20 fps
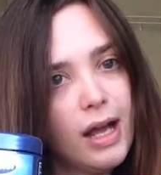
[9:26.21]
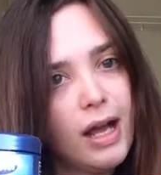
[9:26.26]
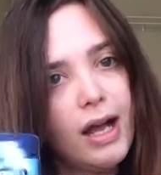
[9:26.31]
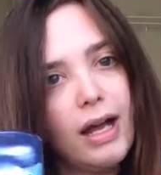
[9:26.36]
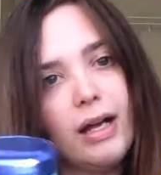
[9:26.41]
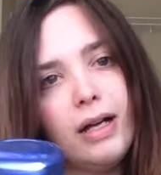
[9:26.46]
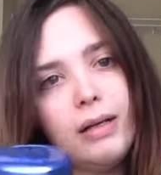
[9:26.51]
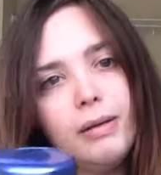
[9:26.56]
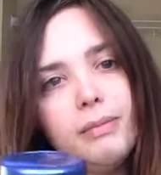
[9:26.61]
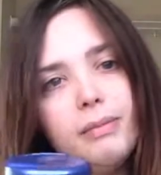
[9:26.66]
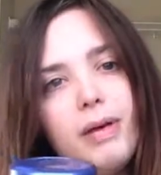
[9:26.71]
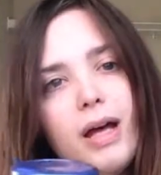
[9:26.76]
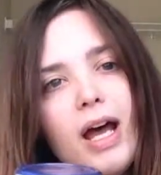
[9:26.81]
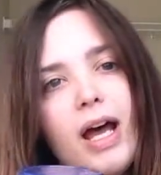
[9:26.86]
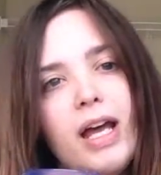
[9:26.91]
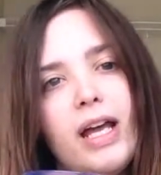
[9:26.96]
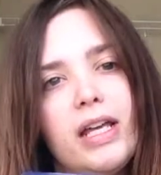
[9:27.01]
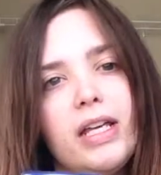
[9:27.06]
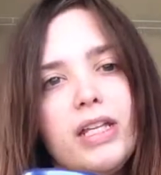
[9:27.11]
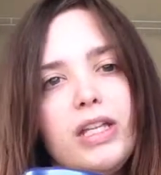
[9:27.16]

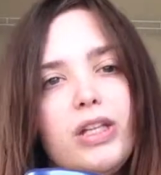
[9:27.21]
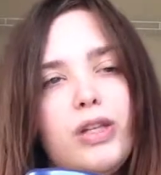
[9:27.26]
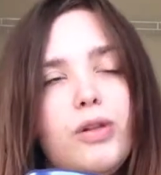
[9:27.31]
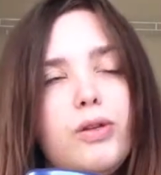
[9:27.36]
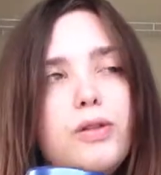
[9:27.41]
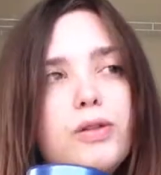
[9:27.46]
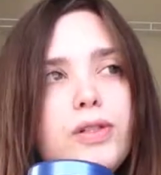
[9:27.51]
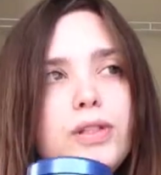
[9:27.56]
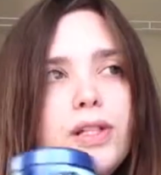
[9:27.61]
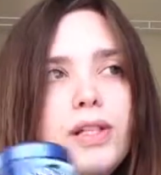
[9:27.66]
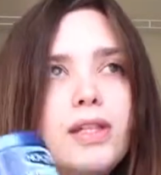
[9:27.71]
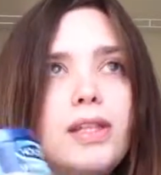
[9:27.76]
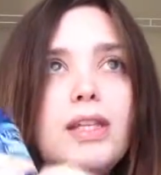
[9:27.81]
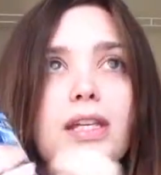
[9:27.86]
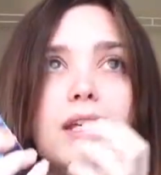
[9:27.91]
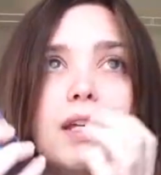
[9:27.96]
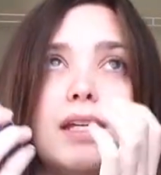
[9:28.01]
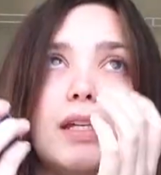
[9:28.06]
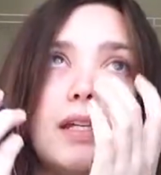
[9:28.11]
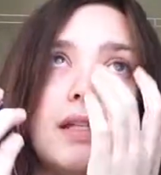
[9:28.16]
I used
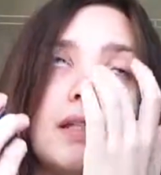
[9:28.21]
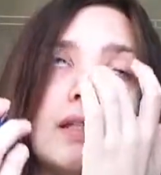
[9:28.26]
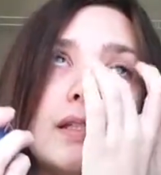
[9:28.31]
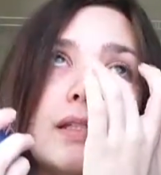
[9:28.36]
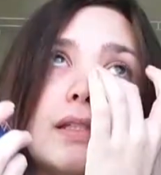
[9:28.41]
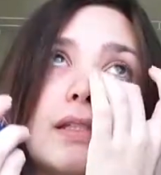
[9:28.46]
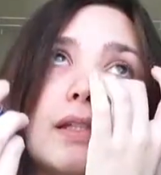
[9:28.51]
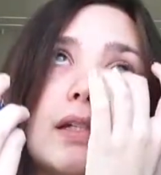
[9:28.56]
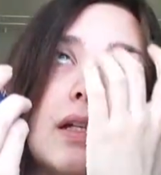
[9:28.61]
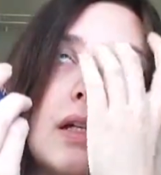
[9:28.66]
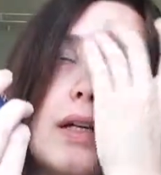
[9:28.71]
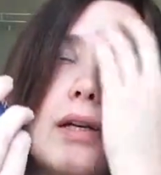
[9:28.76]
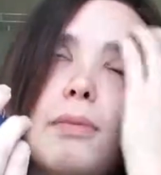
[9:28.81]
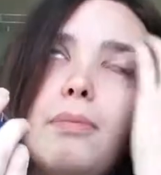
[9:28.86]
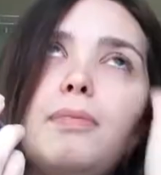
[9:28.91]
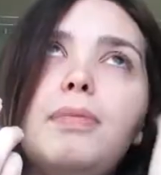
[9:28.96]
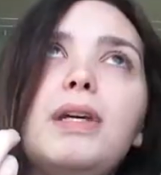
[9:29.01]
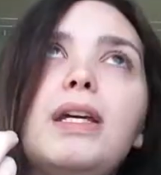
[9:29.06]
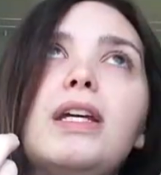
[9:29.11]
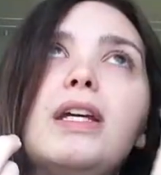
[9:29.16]
these
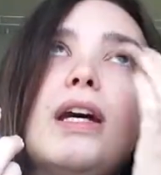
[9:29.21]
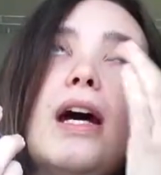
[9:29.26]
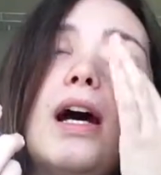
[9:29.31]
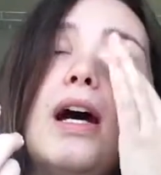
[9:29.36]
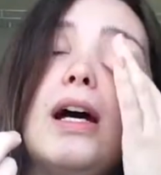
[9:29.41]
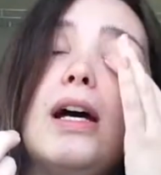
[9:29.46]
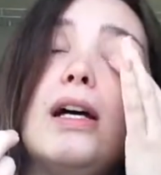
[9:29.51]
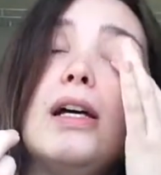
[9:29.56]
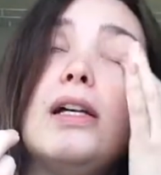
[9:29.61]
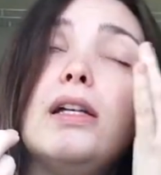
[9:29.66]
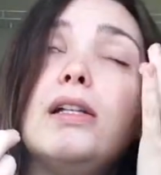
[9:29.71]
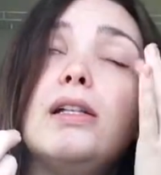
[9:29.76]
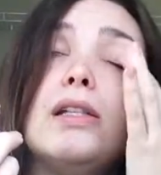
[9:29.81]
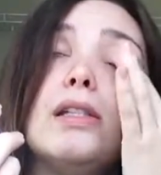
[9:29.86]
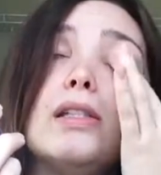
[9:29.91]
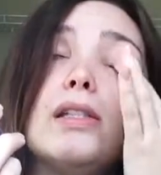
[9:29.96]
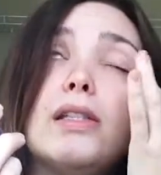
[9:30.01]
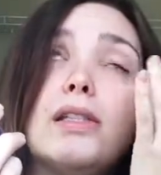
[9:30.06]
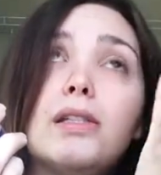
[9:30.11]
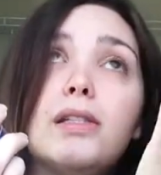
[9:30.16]

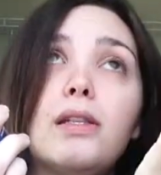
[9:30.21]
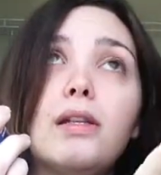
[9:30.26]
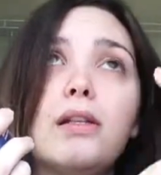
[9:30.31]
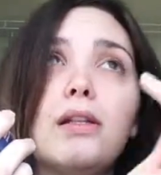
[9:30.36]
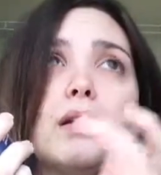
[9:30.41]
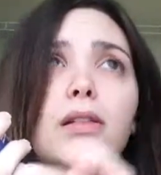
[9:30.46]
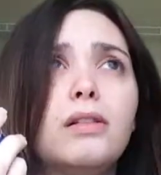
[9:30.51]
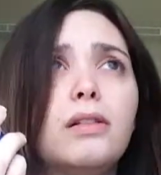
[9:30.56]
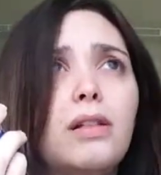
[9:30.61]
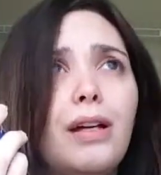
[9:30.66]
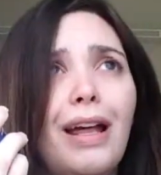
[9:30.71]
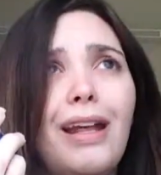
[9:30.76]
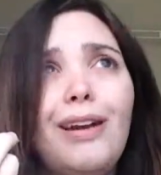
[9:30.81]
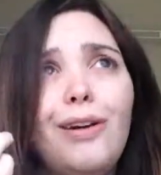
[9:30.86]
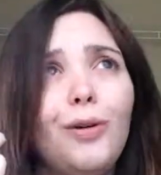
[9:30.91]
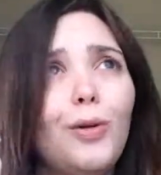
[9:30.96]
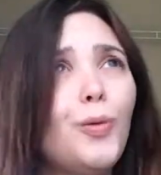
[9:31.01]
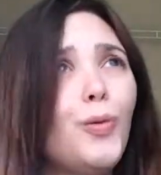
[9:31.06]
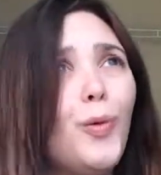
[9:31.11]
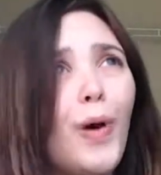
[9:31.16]
because, I
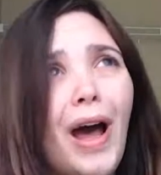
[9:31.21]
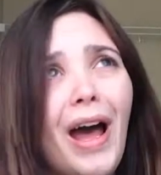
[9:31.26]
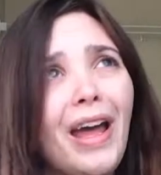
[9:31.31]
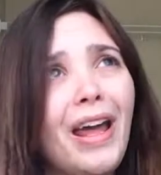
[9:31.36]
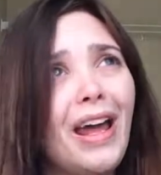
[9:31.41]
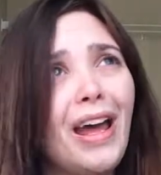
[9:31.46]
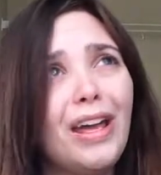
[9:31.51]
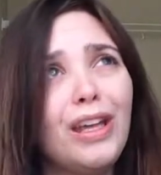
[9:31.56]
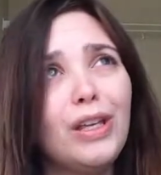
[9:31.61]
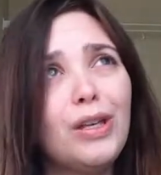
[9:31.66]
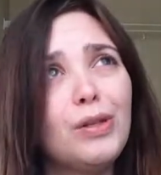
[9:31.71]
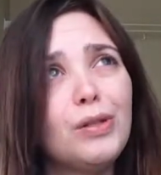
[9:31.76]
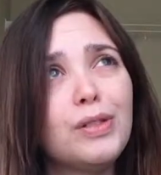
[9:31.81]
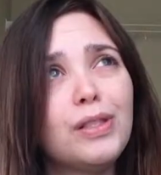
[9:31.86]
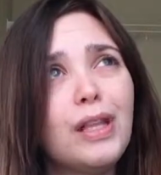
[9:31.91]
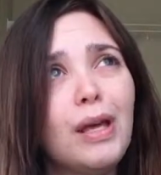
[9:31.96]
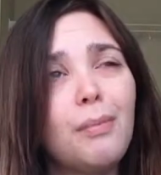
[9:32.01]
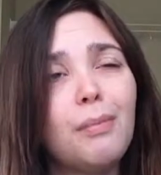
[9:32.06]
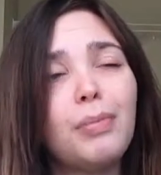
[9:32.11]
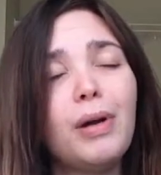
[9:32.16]
don't know why I used
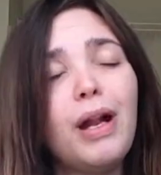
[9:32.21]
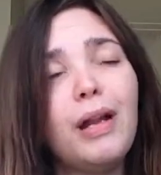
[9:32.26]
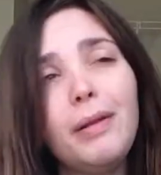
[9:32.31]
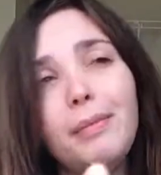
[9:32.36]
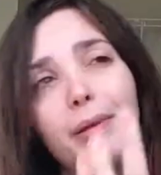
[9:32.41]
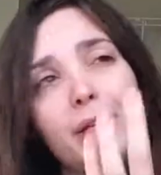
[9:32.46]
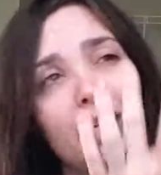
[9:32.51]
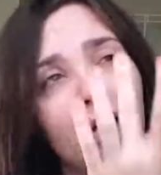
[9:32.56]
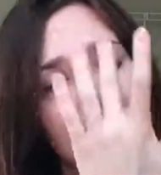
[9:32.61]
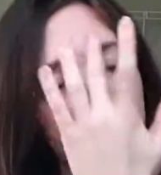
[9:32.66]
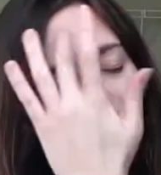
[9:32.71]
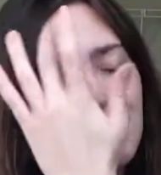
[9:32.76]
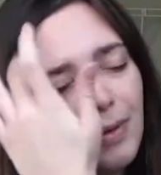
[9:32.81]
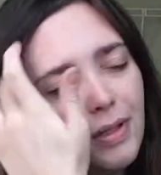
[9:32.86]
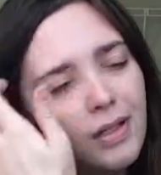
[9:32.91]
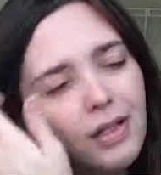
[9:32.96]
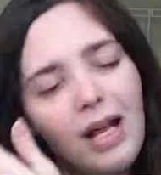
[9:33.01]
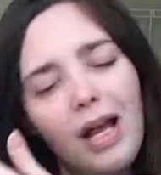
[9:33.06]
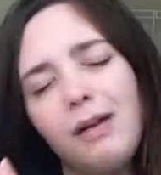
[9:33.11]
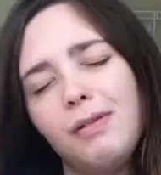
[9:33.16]
them. Probably because
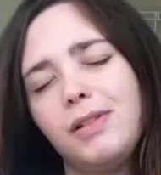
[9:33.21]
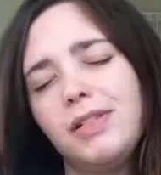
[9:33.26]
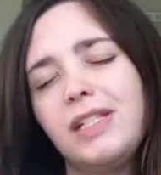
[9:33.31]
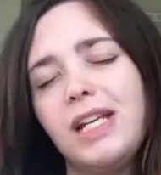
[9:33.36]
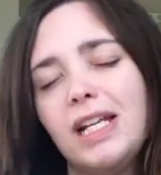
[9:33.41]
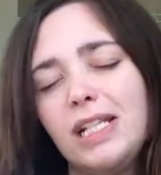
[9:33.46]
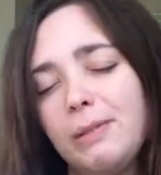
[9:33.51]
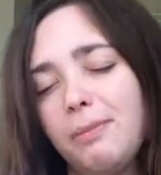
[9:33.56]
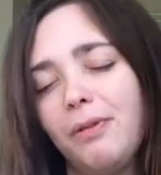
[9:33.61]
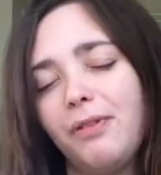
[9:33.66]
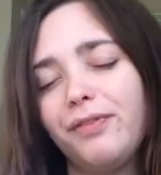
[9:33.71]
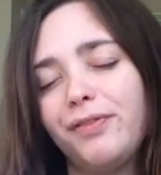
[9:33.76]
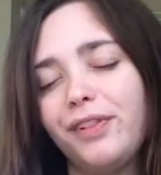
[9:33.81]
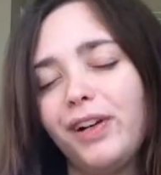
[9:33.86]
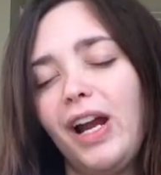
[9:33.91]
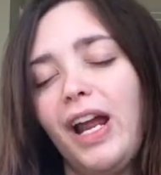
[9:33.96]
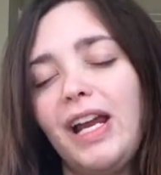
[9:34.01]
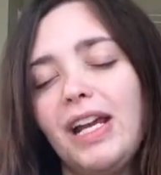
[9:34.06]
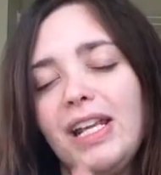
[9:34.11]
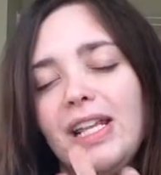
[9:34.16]
when I was desperate for
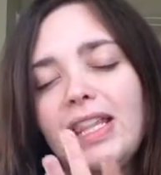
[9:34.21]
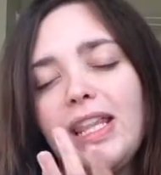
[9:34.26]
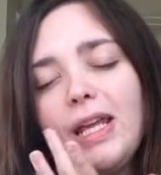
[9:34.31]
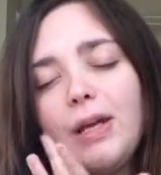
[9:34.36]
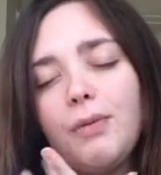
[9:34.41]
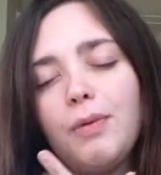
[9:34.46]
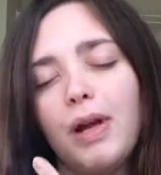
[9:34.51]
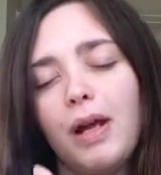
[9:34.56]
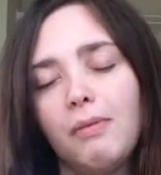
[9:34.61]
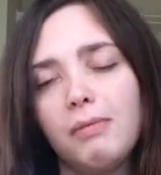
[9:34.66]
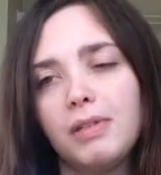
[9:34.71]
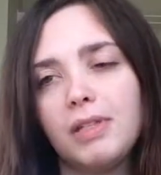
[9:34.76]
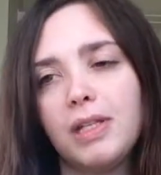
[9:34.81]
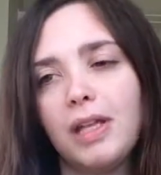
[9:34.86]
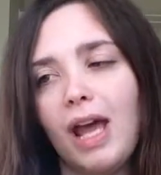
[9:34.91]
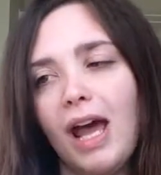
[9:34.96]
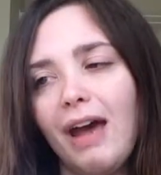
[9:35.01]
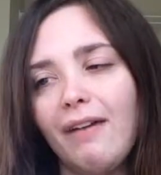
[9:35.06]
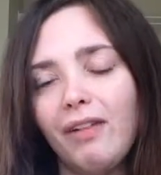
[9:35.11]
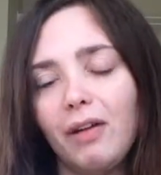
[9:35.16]
anything when I was
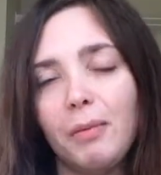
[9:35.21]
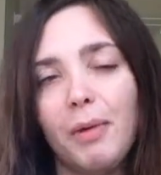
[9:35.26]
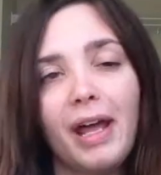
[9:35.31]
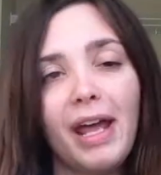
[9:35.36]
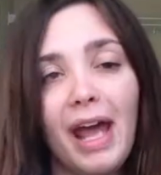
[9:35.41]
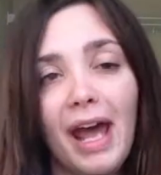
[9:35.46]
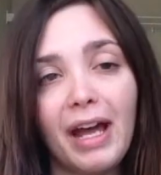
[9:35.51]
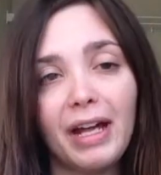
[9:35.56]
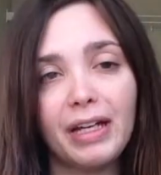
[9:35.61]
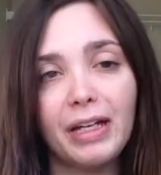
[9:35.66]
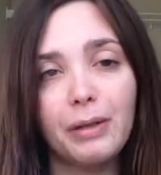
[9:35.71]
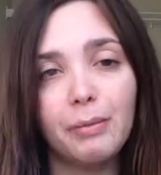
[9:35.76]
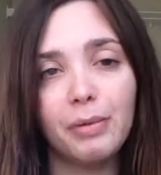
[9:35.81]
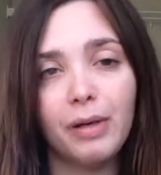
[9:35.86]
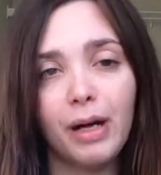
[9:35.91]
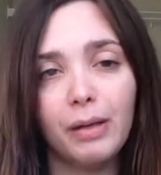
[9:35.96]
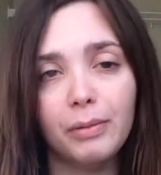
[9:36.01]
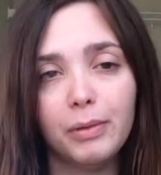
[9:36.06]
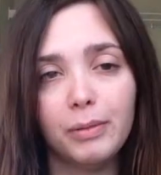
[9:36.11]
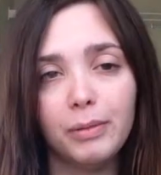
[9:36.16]
having my acne
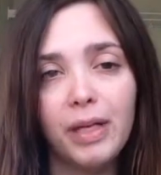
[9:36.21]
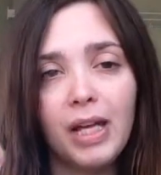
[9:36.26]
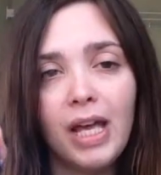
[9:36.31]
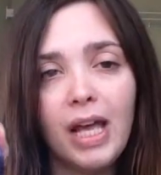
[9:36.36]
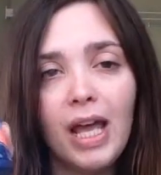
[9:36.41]
problem.